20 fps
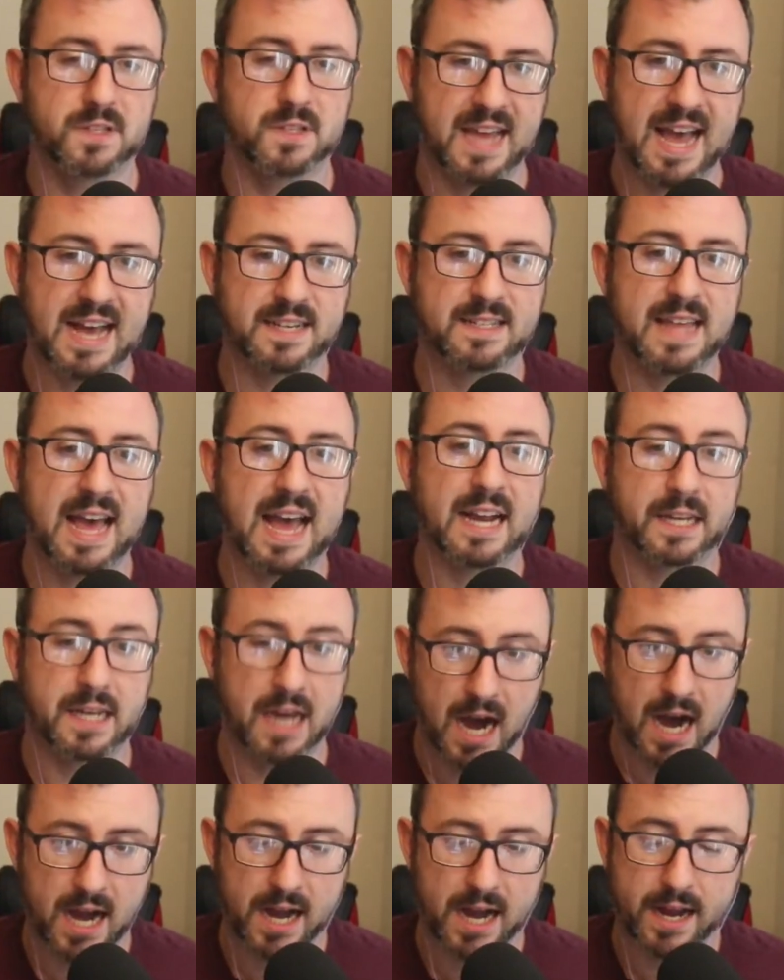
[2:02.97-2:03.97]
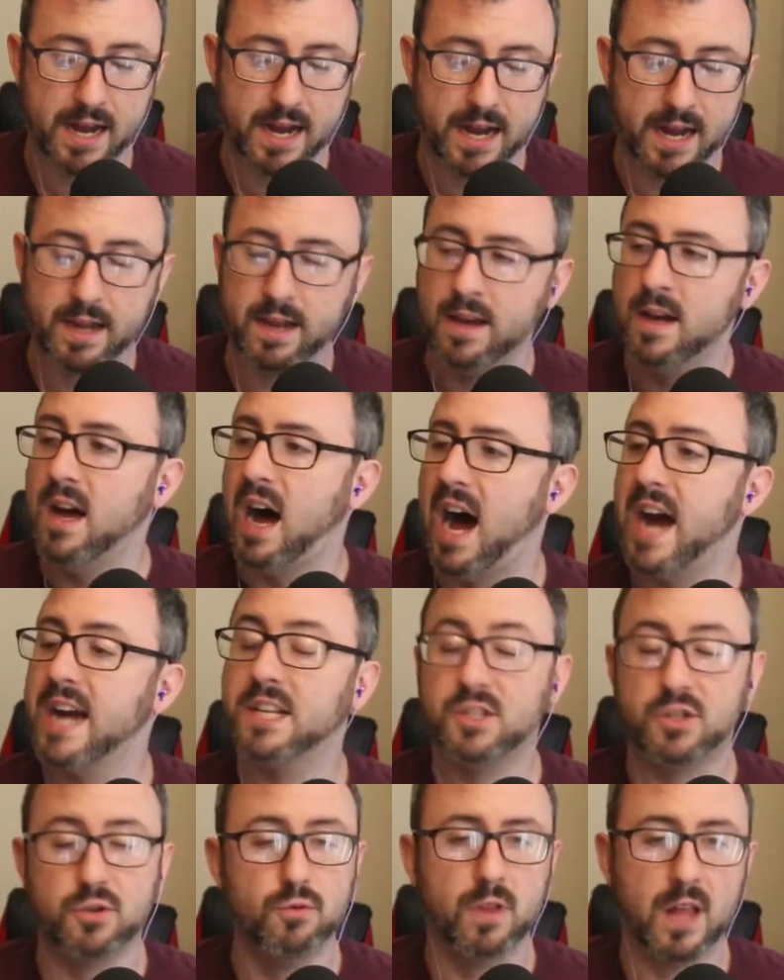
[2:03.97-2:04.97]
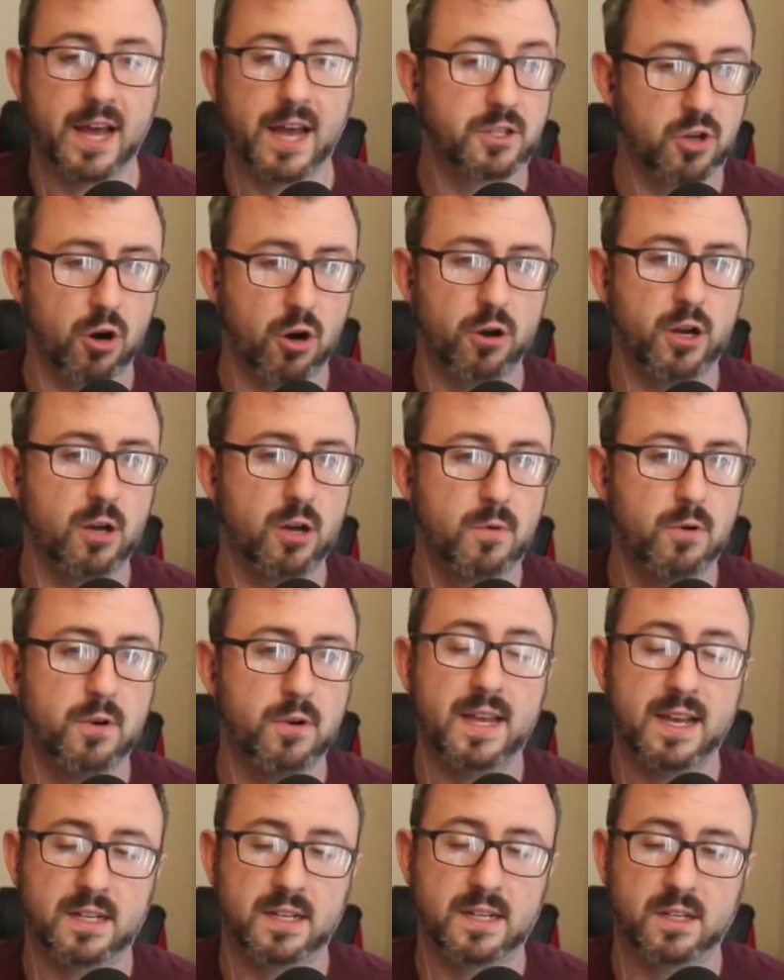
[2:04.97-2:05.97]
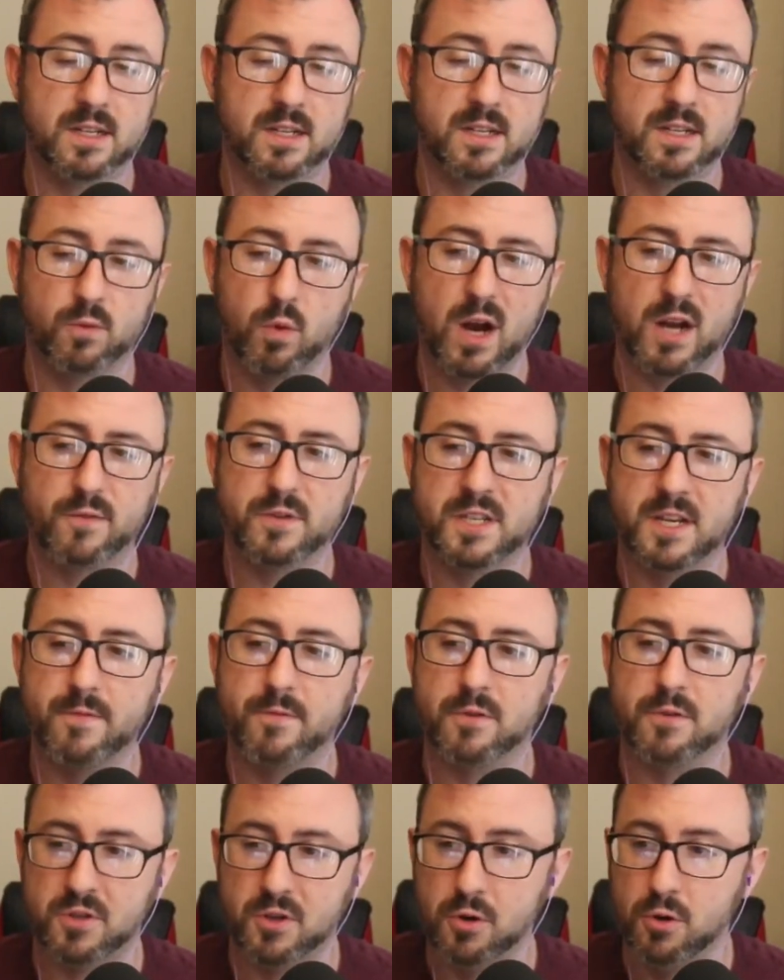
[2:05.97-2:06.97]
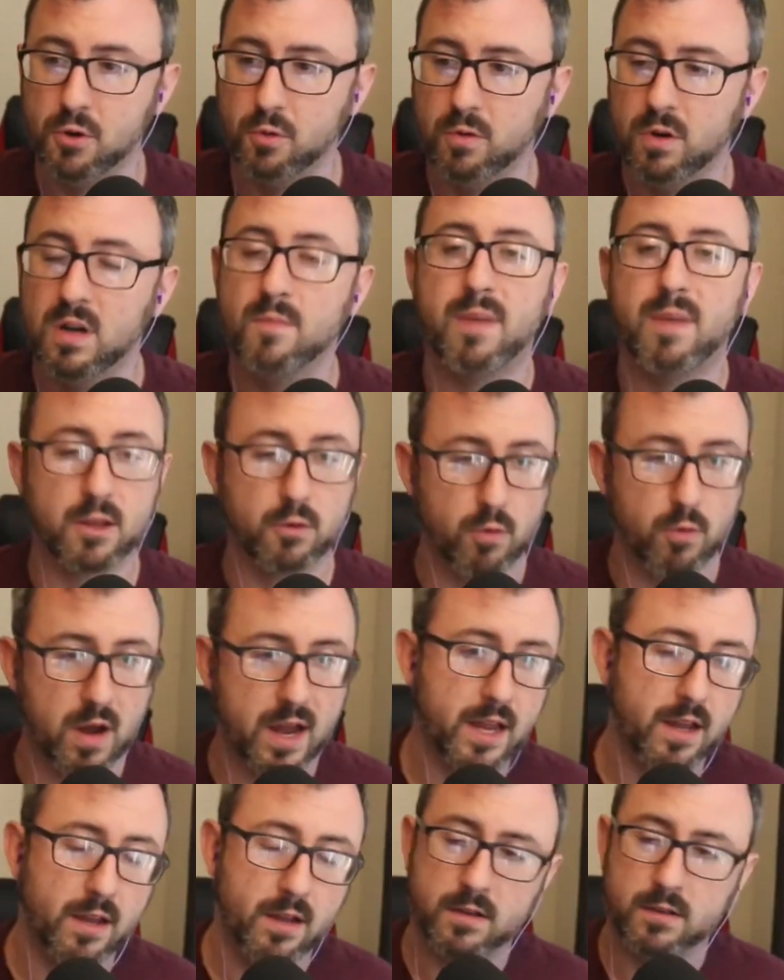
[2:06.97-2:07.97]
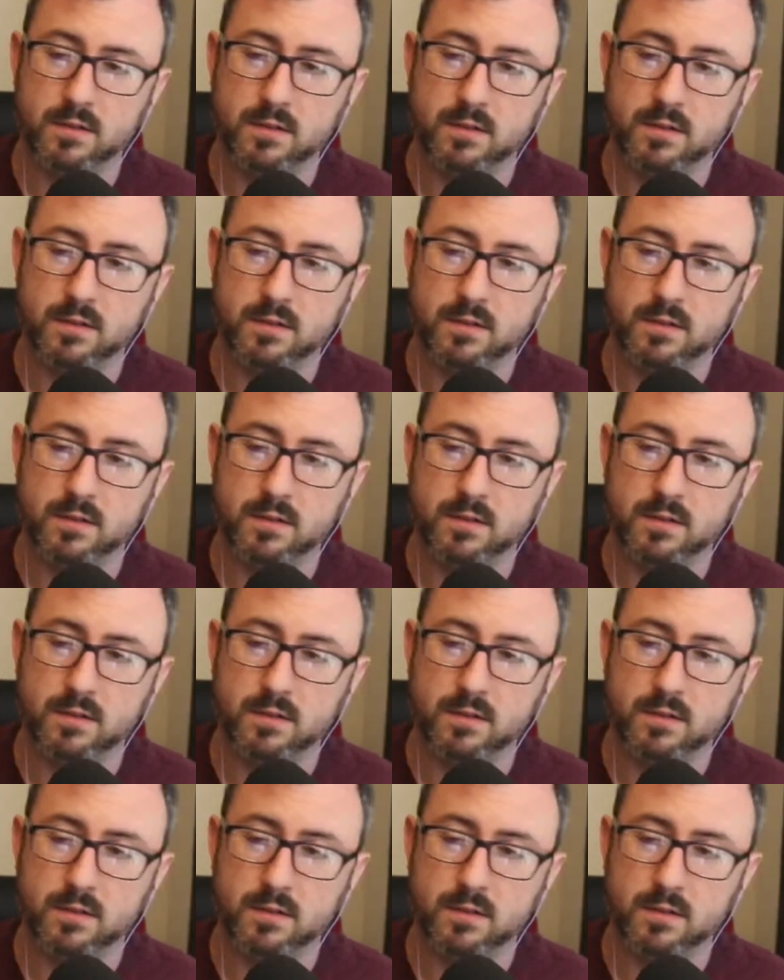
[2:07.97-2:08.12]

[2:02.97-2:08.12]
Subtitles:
has that guy. I do like Darnell Mooney as a wide receiver too. By the way,